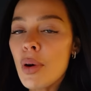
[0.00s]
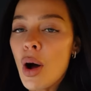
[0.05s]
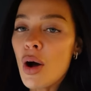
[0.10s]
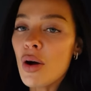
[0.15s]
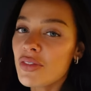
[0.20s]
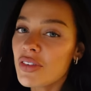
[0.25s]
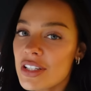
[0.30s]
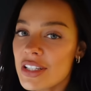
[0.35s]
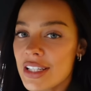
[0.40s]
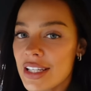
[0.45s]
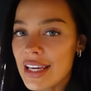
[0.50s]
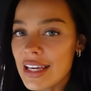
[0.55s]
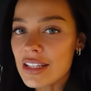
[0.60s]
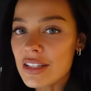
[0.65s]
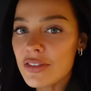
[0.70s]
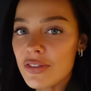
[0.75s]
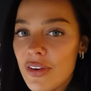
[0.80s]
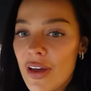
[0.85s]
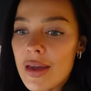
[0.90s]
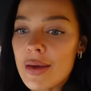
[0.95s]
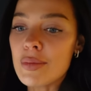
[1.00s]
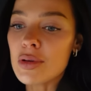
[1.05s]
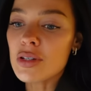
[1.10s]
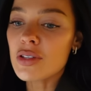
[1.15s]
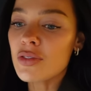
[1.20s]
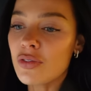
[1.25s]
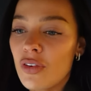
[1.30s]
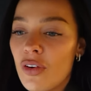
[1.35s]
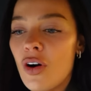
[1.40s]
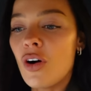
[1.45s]
obviously it's famous
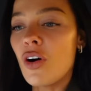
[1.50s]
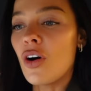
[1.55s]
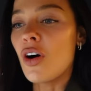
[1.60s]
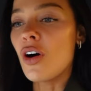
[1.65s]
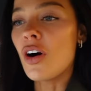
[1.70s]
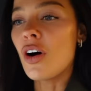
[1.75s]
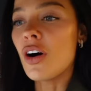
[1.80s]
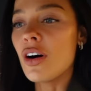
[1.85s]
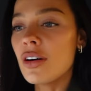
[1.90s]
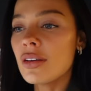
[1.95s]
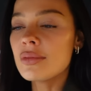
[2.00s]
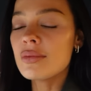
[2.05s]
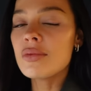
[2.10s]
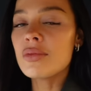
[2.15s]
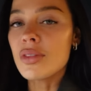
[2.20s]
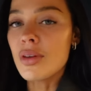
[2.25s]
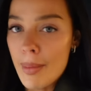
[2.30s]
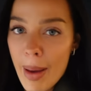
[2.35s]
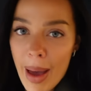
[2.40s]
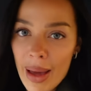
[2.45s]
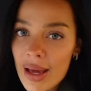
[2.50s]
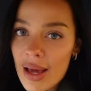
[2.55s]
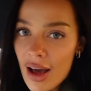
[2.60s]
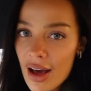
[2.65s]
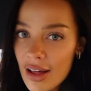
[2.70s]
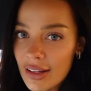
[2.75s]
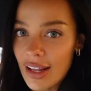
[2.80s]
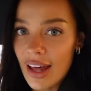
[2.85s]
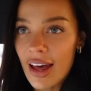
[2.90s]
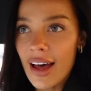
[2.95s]
for the Met
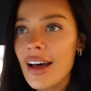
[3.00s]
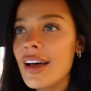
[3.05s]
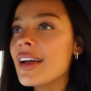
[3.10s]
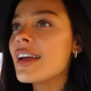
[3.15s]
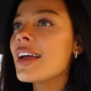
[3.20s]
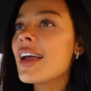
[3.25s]
Gala.